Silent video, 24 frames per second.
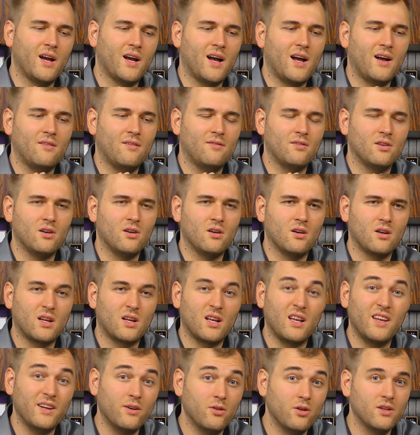you have a
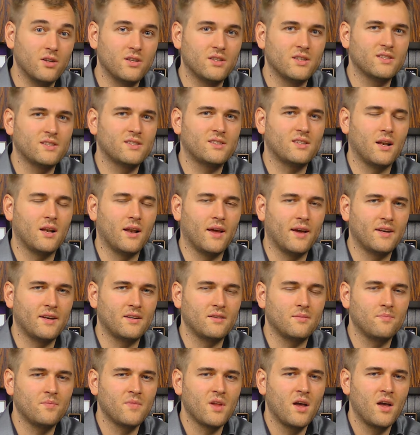clearer
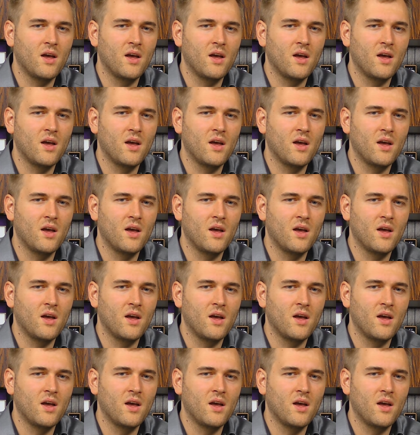distillate.